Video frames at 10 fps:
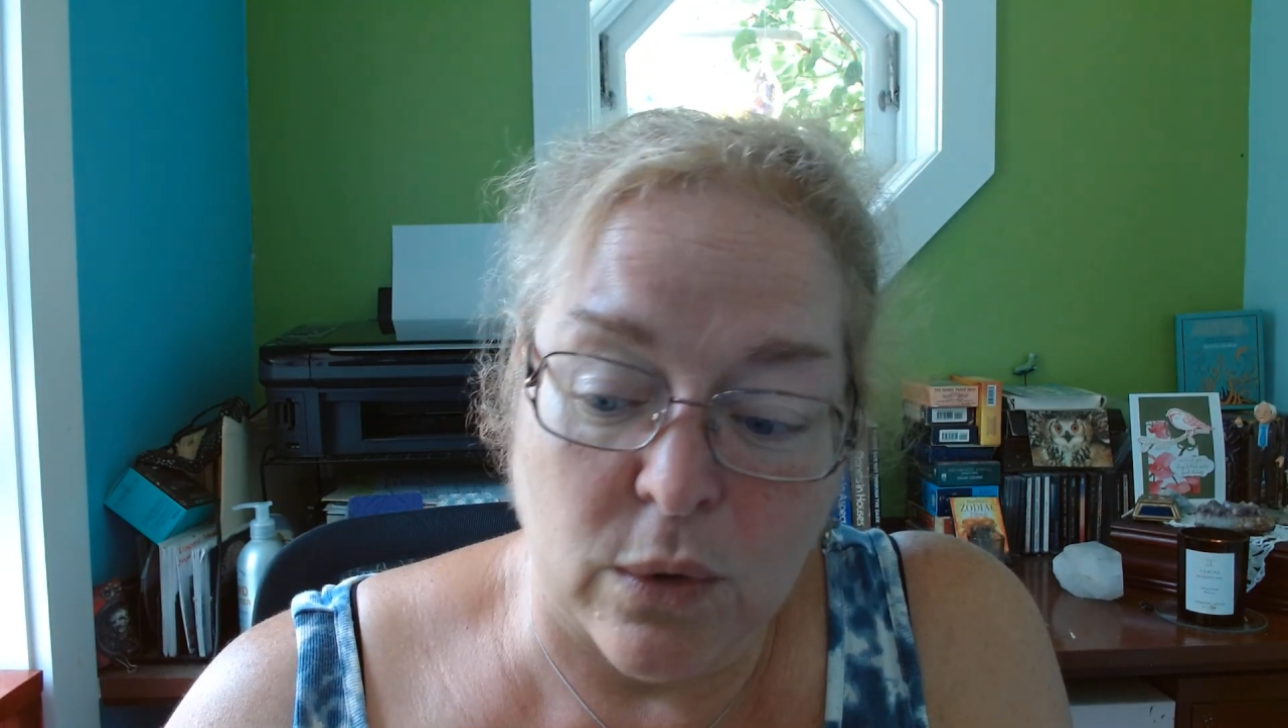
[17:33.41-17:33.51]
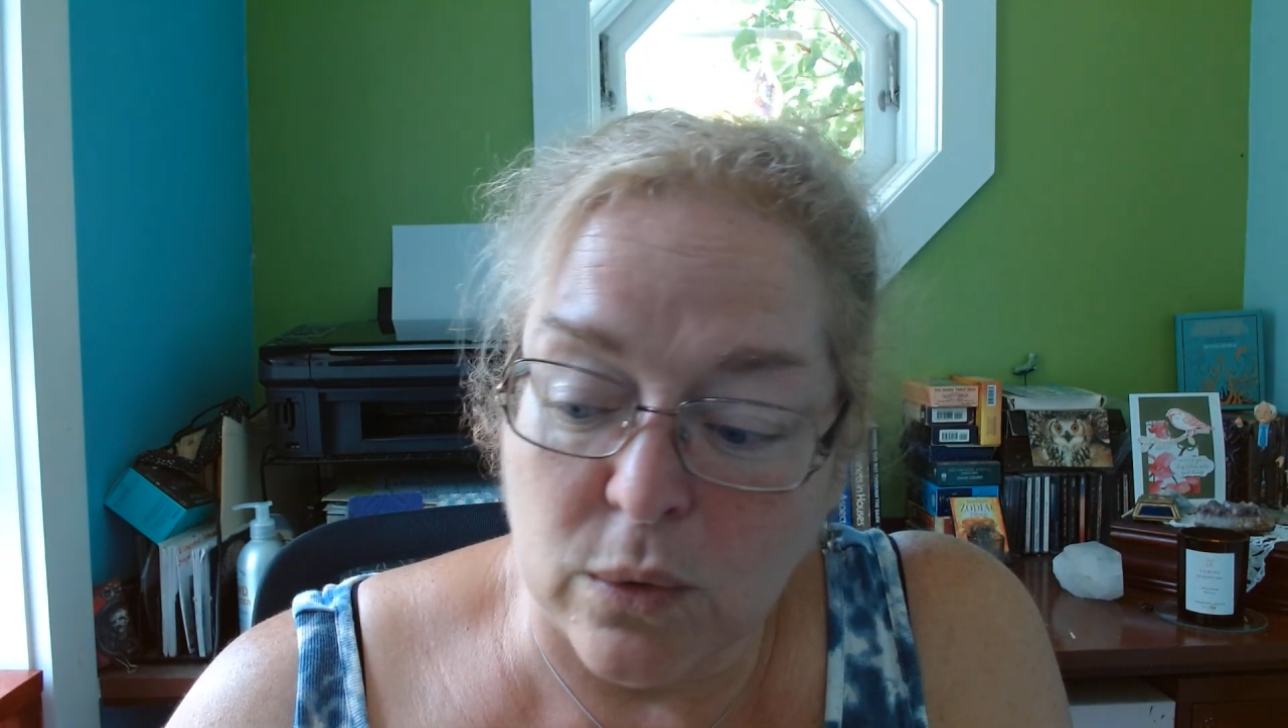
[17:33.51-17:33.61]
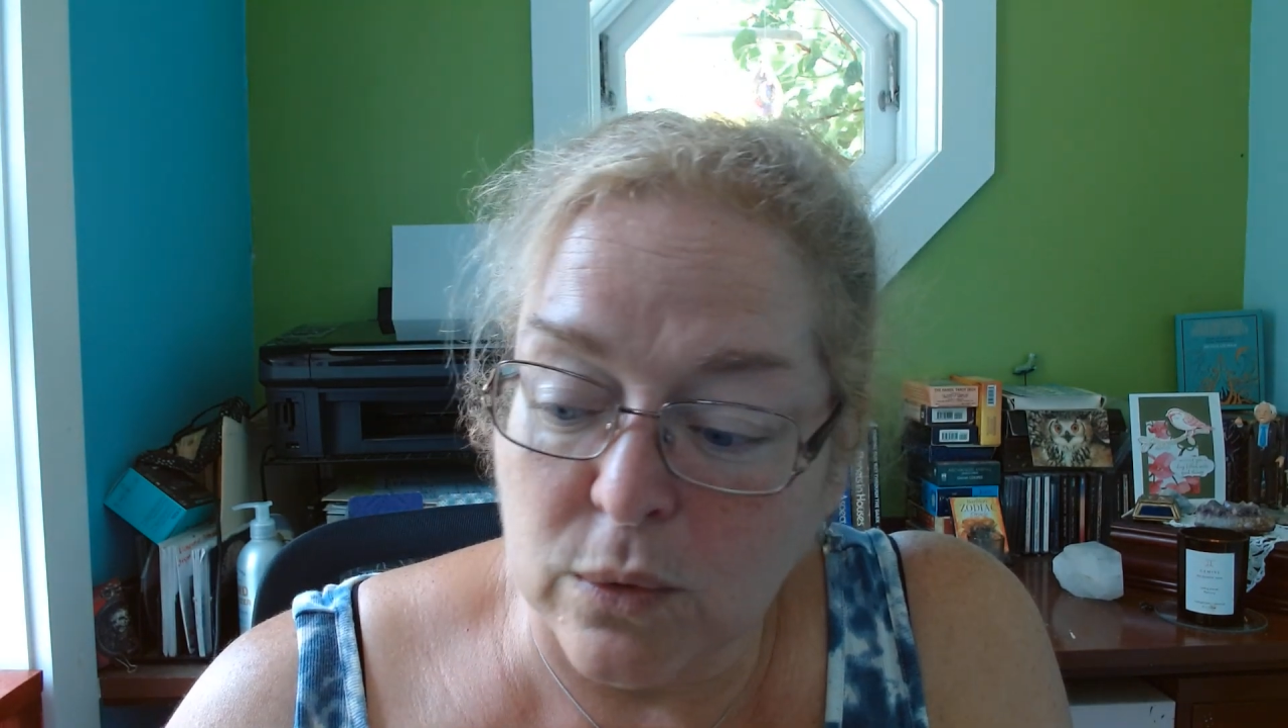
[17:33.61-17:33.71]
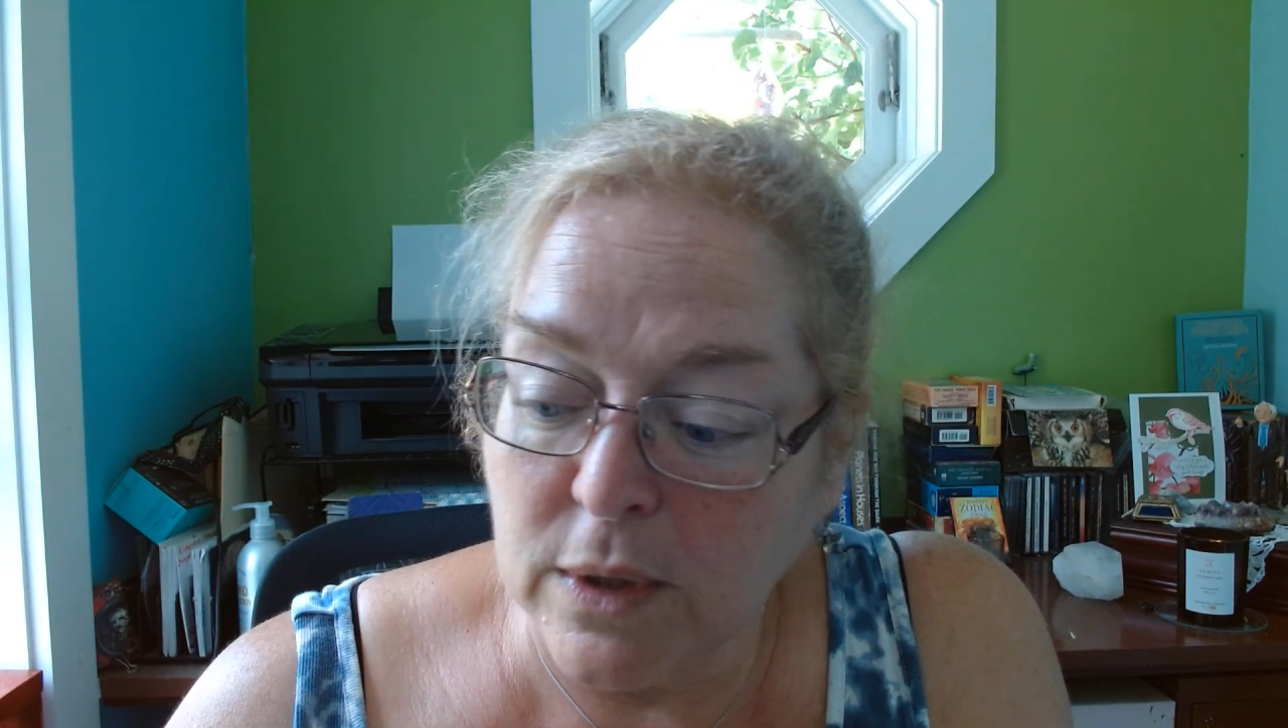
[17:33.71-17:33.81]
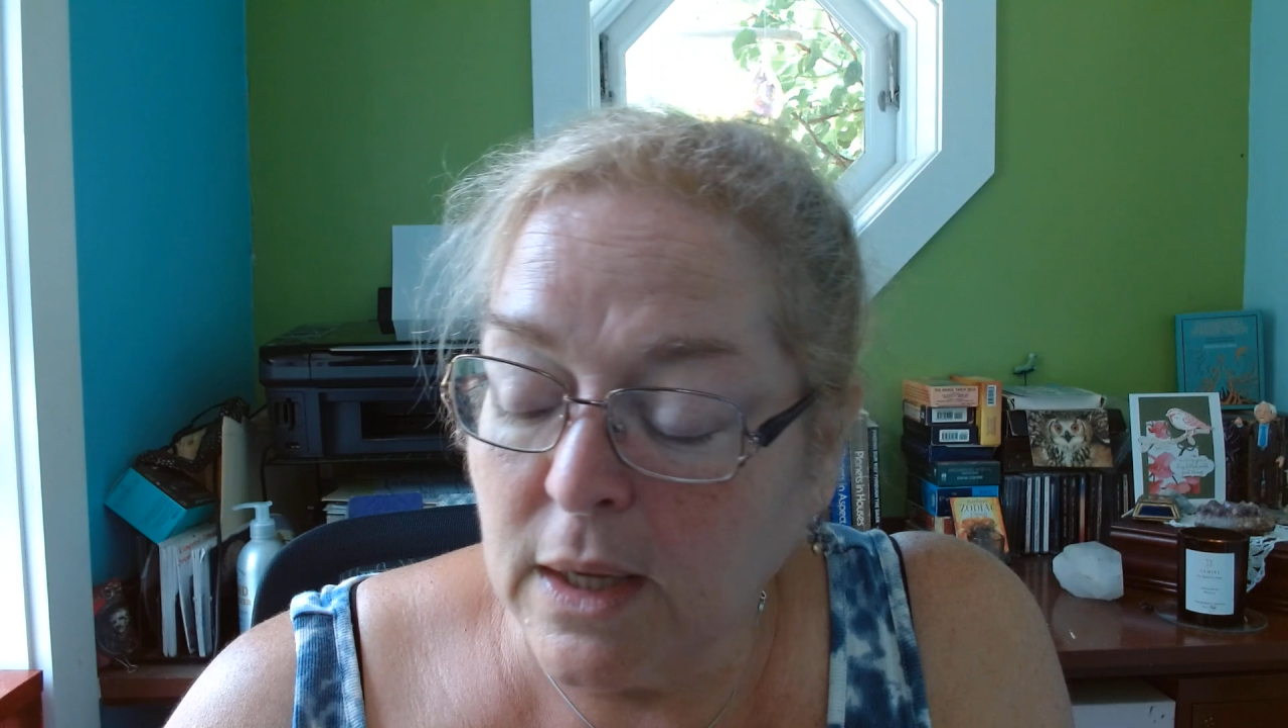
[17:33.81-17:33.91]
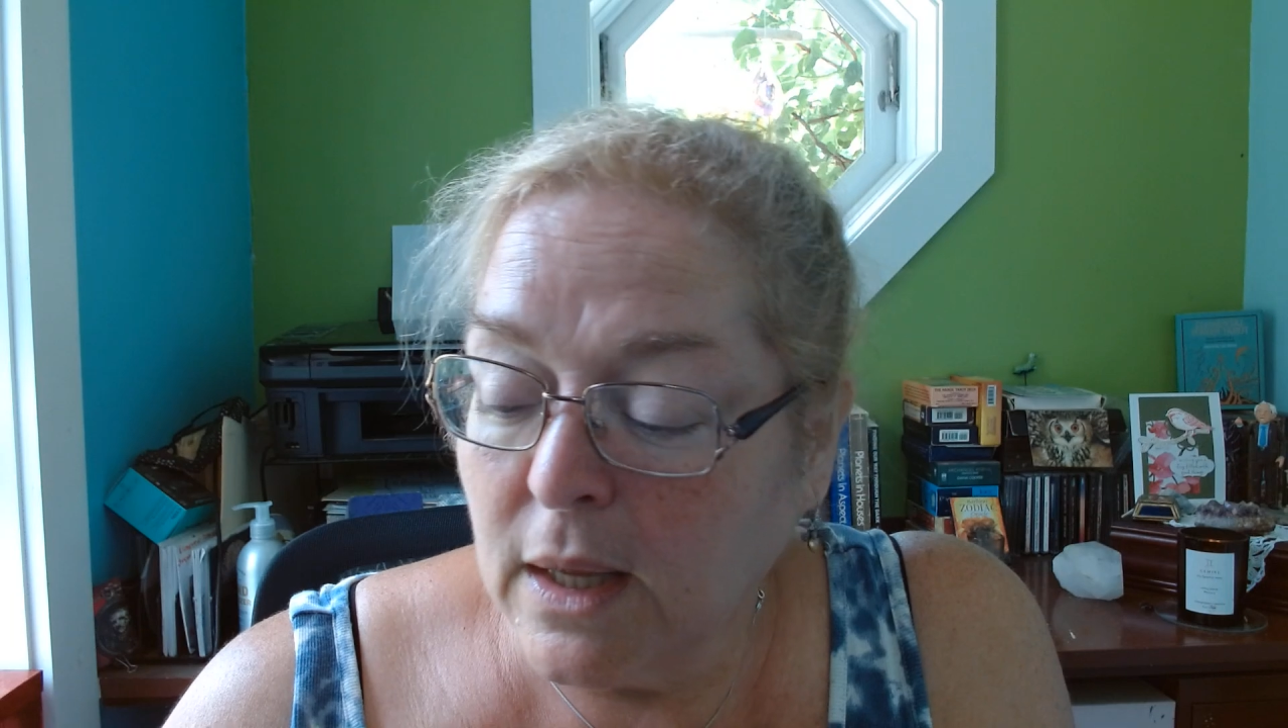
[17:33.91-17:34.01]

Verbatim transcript: own.